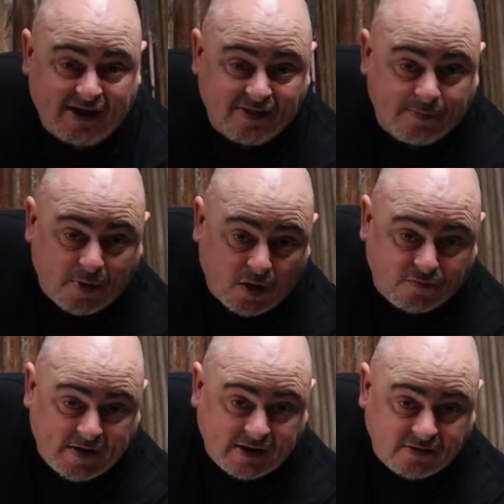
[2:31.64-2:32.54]
down the bowl
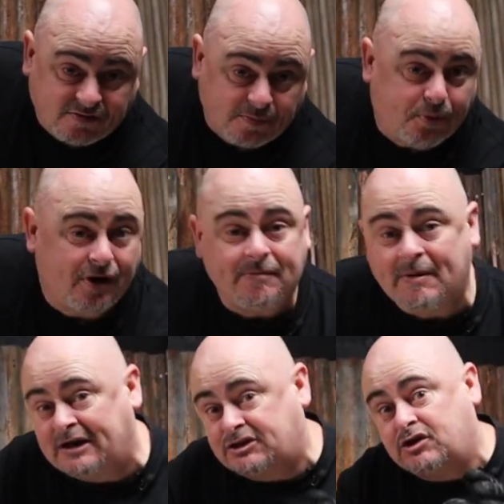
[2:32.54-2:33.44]
vent to pretty
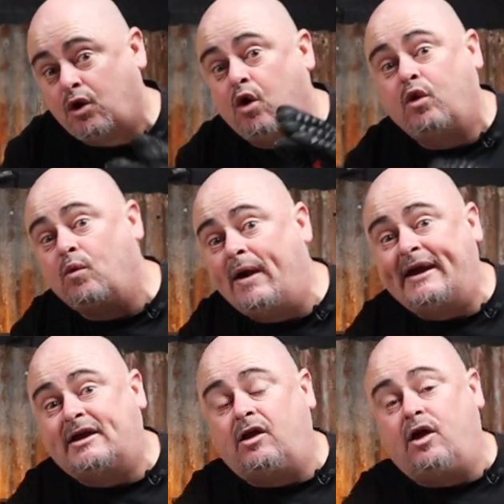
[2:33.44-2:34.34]
much all the
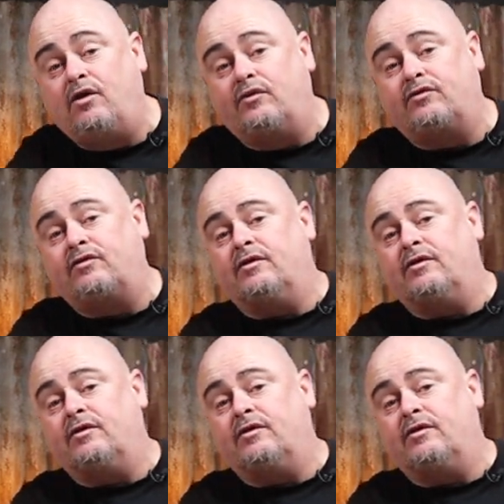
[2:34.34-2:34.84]
way closed.